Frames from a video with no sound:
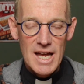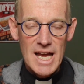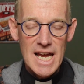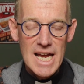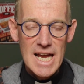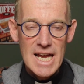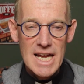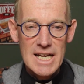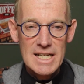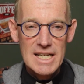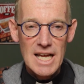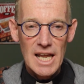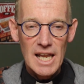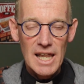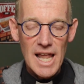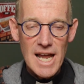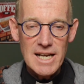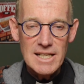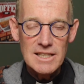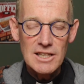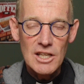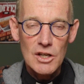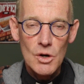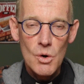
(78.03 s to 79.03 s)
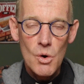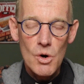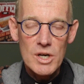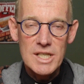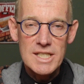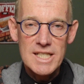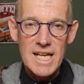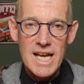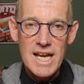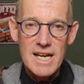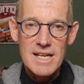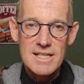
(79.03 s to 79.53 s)
in letting the
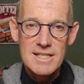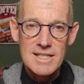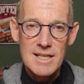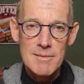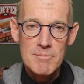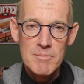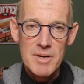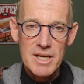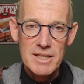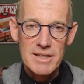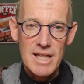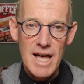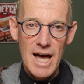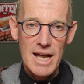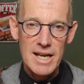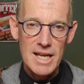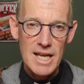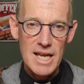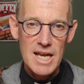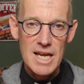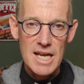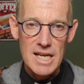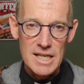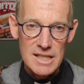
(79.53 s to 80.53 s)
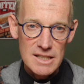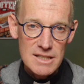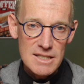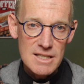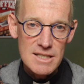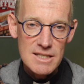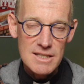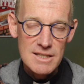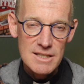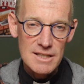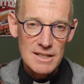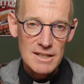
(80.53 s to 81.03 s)
Lord take something that
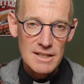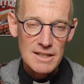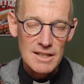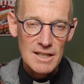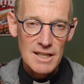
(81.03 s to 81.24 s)
is